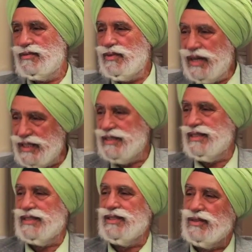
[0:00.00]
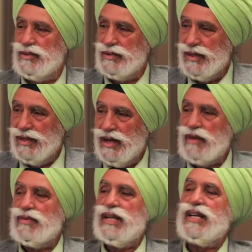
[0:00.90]
What is this? You know,
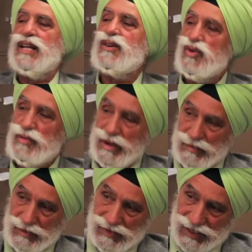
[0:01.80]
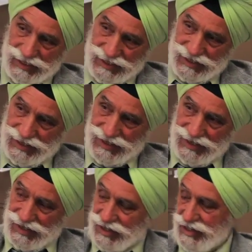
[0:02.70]
or when can I go back to my village?
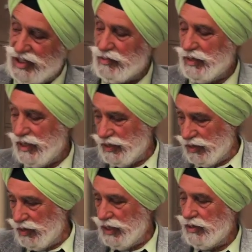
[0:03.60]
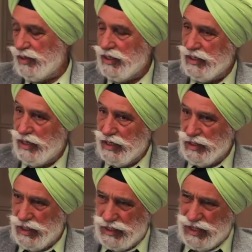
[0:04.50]
and they say because of the doing and then
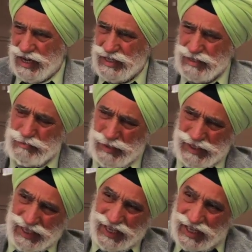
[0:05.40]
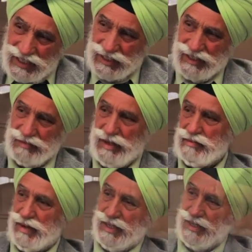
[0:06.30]
I that built a hatred in my
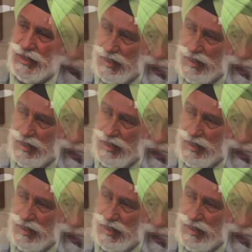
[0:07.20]
mind